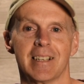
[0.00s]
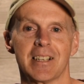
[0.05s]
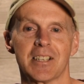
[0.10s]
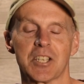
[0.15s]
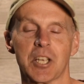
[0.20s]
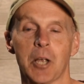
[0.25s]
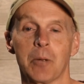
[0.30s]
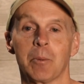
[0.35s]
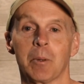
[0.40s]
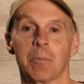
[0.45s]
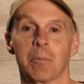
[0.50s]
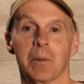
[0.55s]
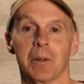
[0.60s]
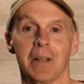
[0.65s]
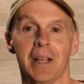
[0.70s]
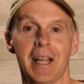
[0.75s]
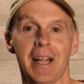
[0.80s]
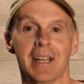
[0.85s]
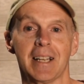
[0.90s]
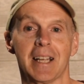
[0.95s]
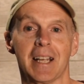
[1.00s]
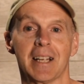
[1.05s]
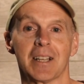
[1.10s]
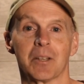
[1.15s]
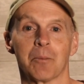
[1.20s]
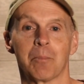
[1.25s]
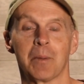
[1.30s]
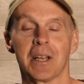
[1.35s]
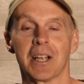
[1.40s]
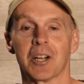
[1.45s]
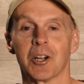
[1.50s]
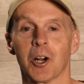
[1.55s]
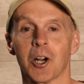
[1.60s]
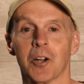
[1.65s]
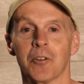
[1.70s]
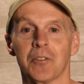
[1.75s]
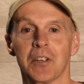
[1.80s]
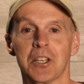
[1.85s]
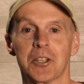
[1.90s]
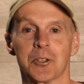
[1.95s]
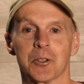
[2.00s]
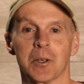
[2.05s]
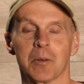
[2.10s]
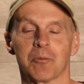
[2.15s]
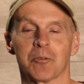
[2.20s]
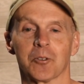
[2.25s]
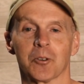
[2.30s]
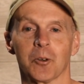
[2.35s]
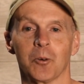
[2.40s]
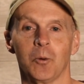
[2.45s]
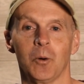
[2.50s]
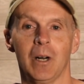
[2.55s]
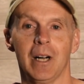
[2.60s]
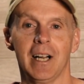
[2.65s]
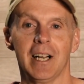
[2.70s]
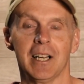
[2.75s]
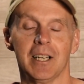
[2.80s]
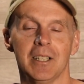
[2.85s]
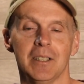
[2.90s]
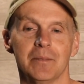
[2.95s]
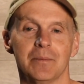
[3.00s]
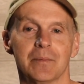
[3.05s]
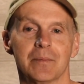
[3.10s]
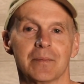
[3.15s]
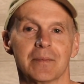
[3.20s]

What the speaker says: So you've been planning the big RV trip for a while.